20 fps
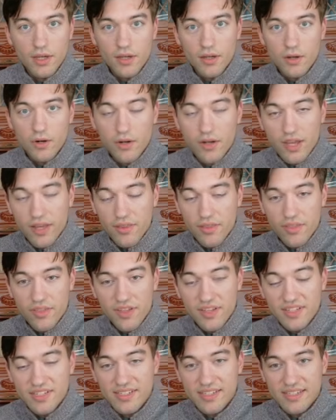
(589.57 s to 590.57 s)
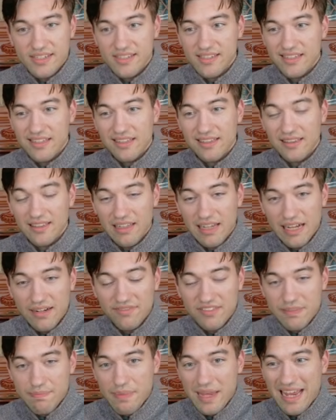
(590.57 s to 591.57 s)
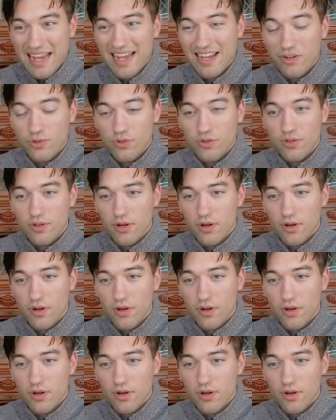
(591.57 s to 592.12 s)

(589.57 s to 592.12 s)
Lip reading: Okay, this is the left panel